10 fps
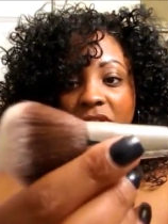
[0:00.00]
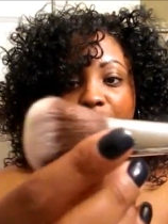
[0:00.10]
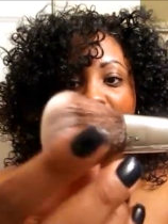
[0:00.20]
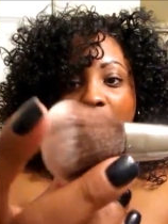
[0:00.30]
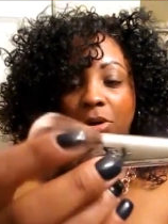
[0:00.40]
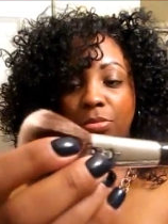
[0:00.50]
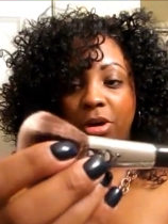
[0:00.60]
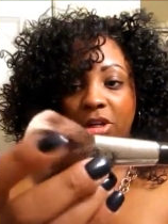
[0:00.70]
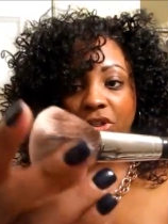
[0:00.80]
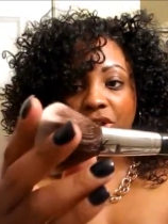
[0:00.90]
is the powder
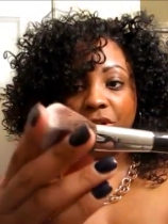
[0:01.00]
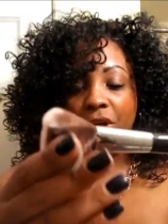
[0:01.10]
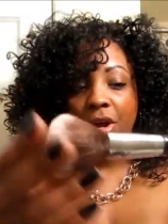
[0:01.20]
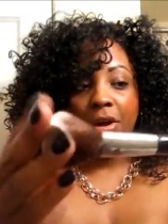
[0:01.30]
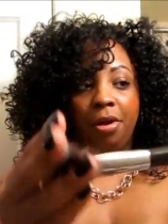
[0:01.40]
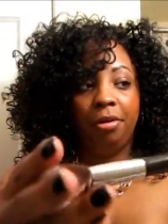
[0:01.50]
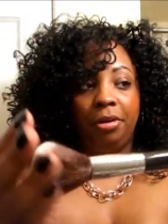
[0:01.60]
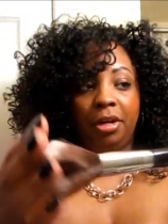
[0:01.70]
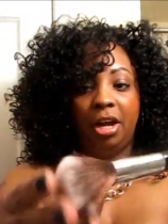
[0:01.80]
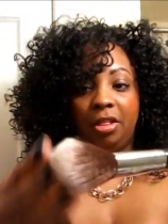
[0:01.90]
brush,
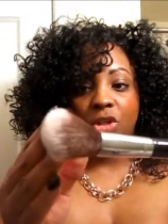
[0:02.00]
okay,